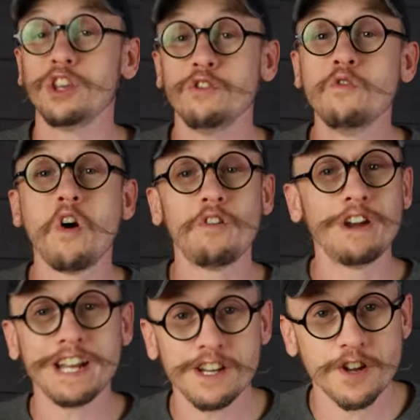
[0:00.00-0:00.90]
you
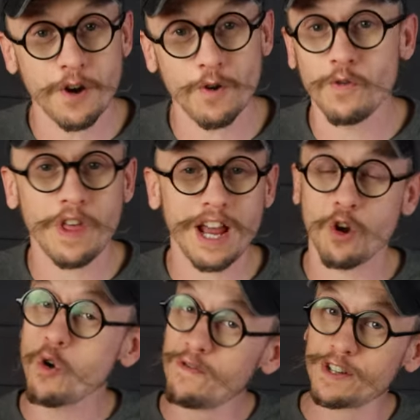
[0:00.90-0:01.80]
already know that
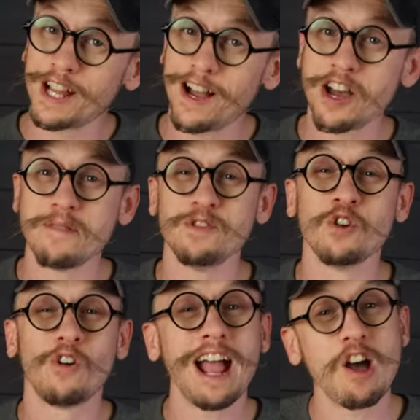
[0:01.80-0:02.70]
over time
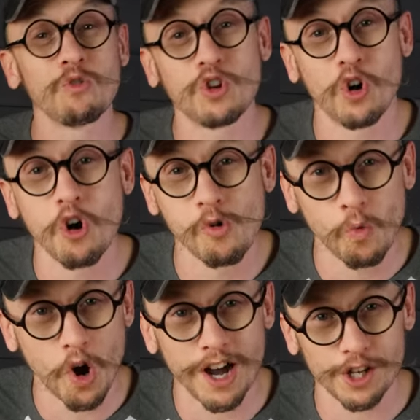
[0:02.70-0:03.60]
your alcohol
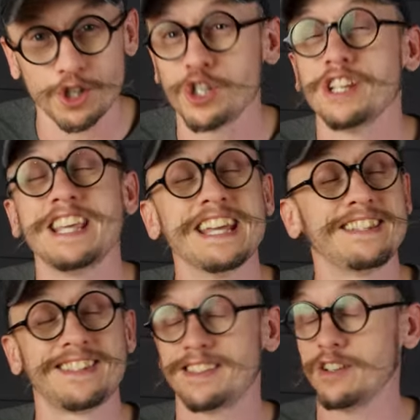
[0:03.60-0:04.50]
wash
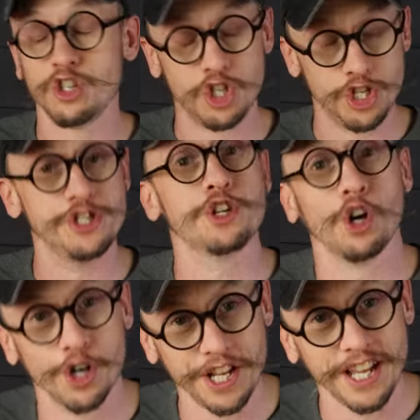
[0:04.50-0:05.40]
gets
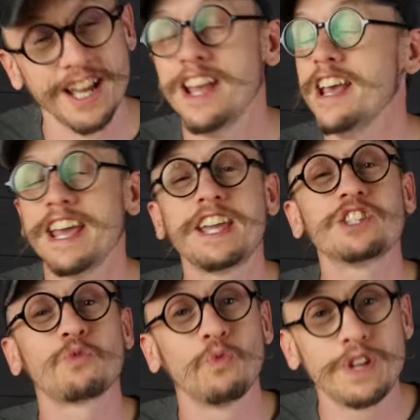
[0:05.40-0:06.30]
dirty. It
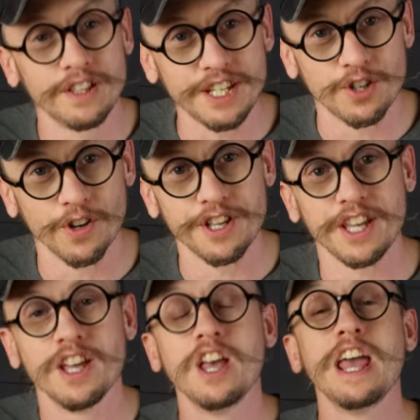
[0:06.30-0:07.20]
gets really
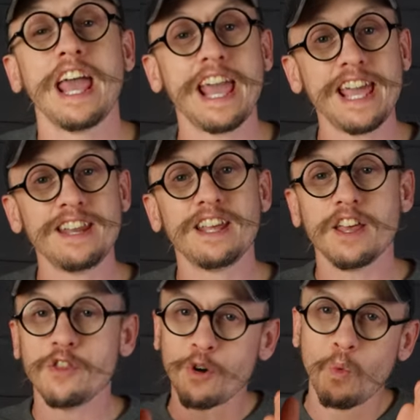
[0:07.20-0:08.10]
dirty. And
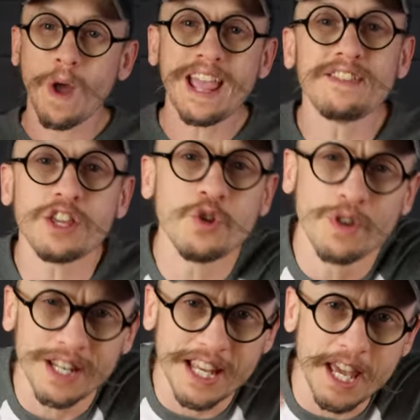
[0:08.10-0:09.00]
the way that you
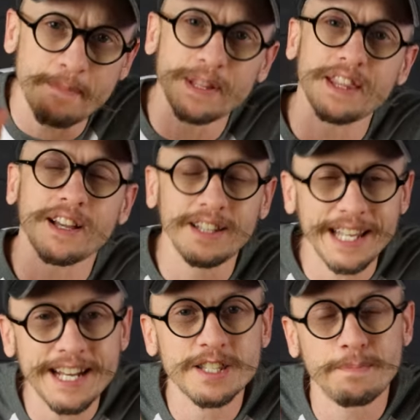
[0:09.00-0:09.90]
can keep it the
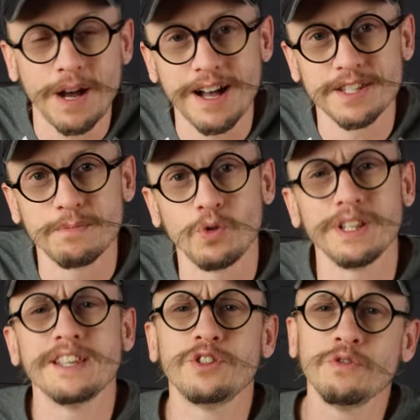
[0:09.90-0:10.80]
cleanest
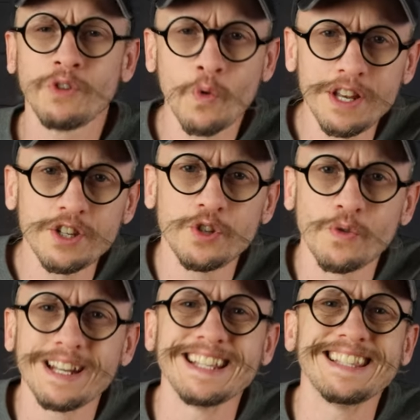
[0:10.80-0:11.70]
possible is you're going to
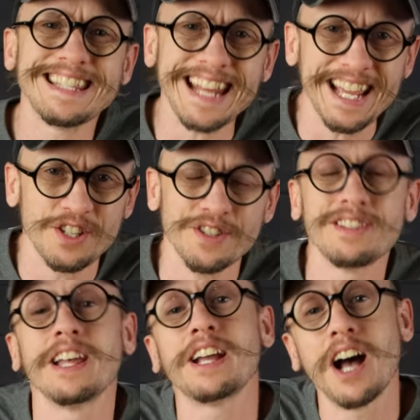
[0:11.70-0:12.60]
do it in
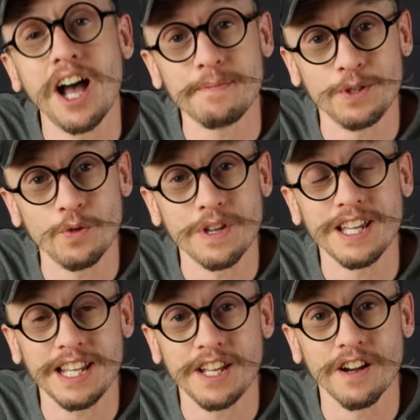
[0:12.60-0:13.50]
stages like I'm doing
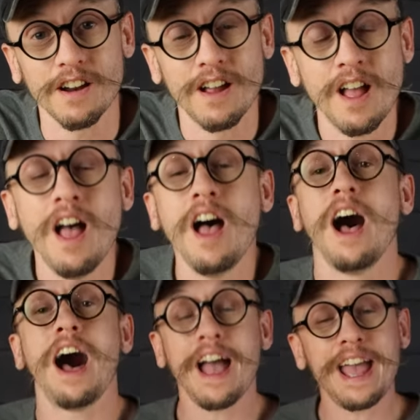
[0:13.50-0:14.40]
it here.
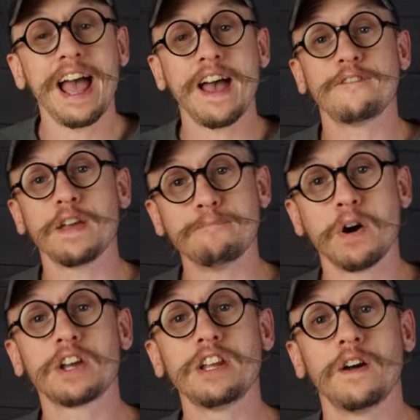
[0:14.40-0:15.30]
I have a
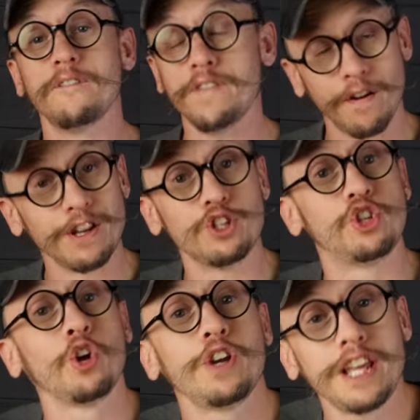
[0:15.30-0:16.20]
bucket of very
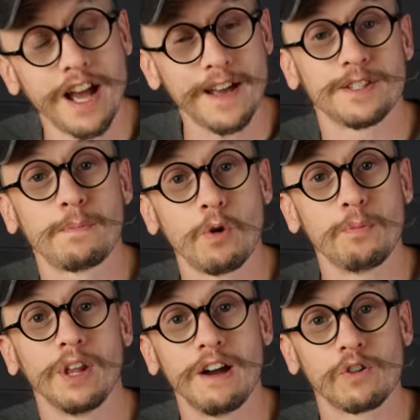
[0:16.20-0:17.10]
dirty
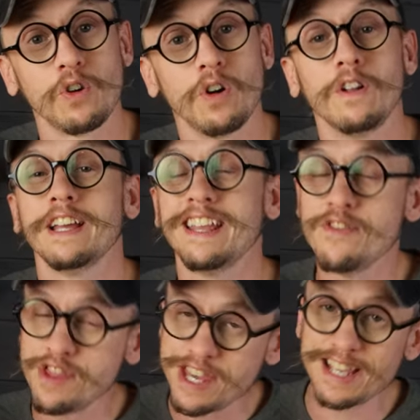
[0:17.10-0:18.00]
isopropyl alcohol.
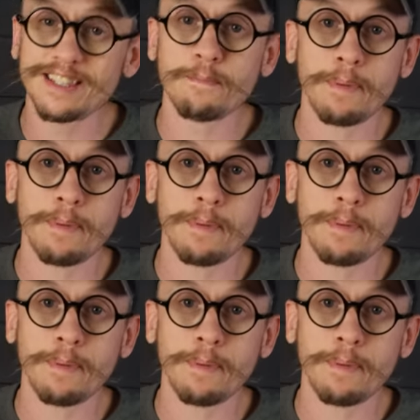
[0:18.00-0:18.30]
And this